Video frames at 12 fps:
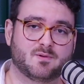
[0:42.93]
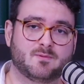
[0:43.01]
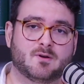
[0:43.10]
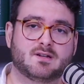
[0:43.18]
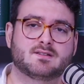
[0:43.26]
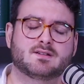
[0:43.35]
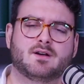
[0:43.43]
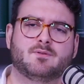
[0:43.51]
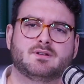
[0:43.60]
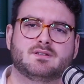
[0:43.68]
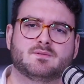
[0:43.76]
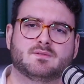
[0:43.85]
We wanted to
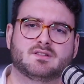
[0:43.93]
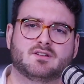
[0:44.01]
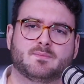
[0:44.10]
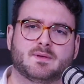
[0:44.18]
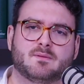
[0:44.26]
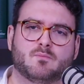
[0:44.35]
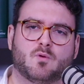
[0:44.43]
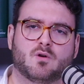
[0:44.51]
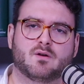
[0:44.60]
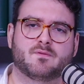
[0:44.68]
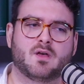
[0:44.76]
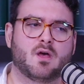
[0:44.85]
go into a little bit
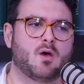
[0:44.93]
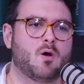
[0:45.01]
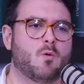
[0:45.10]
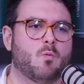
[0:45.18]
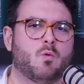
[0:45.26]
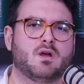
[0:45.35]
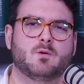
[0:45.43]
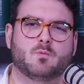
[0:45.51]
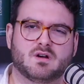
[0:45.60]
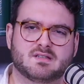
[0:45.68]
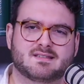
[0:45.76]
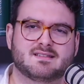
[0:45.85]
more of what it
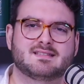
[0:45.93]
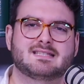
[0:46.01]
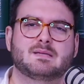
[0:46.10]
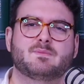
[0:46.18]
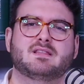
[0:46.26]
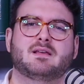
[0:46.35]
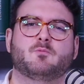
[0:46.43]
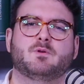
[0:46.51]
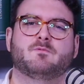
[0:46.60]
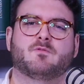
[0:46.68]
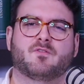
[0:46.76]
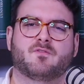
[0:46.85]
was, because it's something that
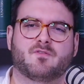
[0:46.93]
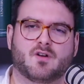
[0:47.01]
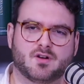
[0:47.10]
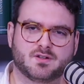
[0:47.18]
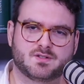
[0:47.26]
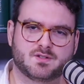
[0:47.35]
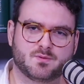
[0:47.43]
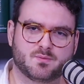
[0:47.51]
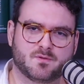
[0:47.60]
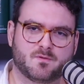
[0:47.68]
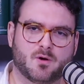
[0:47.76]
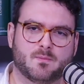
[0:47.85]
we've referred to
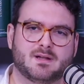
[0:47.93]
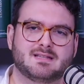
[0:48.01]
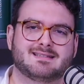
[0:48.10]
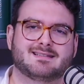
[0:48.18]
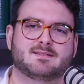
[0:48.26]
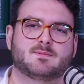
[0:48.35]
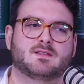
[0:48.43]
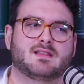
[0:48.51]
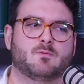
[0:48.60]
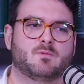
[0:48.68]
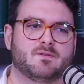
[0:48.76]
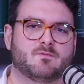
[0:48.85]
before, but it's not something
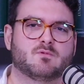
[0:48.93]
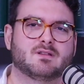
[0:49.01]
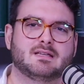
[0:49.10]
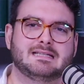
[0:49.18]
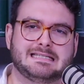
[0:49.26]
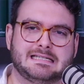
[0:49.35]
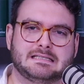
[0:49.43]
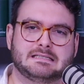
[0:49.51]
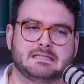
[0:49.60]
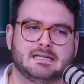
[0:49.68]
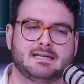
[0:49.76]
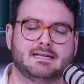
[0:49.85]
that we've really done